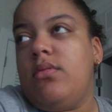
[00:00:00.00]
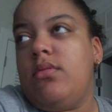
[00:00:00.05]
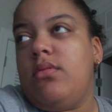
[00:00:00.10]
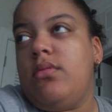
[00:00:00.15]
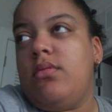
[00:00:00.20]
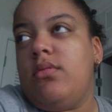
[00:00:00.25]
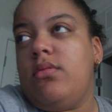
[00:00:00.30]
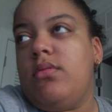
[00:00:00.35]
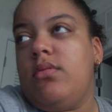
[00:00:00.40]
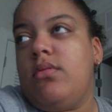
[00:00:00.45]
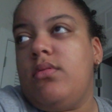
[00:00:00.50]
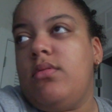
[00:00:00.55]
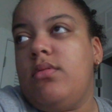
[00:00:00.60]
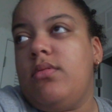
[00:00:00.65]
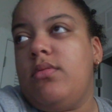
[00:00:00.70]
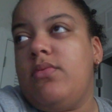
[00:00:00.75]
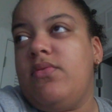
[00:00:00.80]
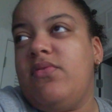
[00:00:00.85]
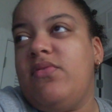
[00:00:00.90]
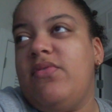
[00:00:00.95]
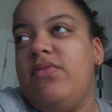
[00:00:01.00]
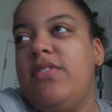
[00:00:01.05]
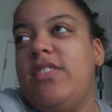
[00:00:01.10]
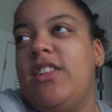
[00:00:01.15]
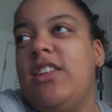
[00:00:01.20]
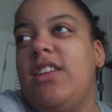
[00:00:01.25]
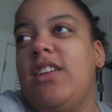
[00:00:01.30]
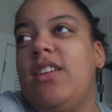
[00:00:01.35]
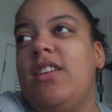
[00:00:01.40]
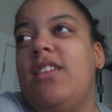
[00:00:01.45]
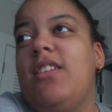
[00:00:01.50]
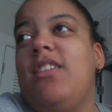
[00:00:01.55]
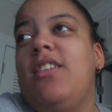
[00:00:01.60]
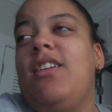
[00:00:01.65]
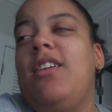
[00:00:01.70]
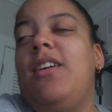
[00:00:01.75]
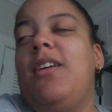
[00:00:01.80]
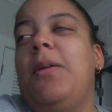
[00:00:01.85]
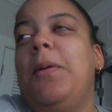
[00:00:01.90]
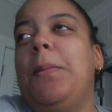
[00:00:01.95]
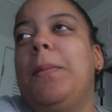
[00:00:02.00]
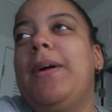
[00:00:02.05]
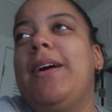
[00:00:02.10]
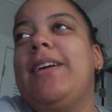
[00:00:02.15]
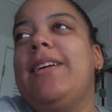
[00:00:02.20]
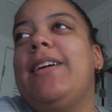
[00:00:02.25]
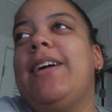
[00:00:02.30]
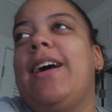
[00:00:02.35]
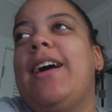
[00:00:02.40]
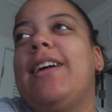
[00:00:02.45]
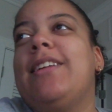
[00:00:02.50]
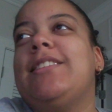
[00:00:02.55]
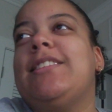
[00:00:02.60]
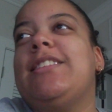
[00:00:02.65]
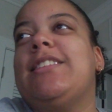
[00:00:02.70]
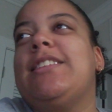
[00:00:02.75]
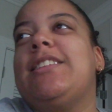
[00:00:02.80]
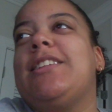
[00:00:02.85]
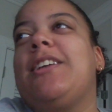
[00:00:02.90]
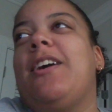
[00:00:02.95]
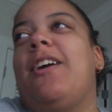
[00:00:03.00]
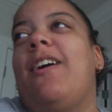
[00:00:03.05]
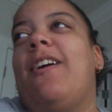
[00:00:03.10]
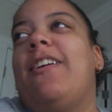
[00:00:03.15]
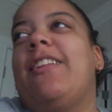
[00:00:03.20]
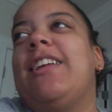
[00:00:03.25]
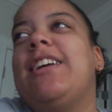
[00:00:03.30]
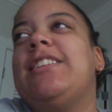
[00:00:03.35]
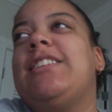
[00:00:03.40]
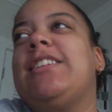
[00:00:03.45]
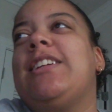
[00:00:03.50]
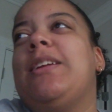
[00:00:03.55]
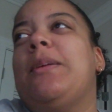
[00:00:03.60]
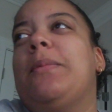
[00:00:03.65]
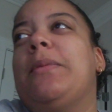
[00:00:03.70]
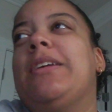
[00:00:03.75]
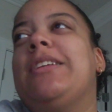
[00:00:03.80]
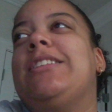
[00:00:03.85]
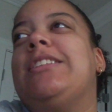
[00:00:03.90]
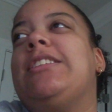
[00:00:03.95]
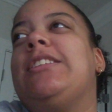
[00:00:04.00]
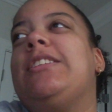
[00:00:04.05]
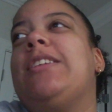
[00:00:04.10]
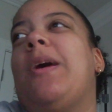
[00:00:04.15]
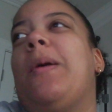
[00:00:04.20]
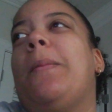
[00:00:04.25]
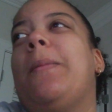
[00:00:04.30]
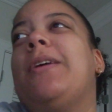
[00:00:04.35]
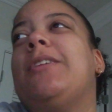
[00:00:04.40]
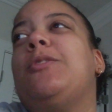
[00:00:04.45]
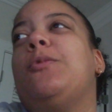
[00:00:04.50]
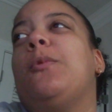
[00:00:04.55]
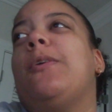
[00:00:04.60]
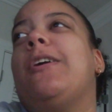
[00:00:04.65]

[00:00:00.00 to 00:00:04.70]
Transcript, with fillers: Anytime. Oh my God, Cisco, that's gonna be so much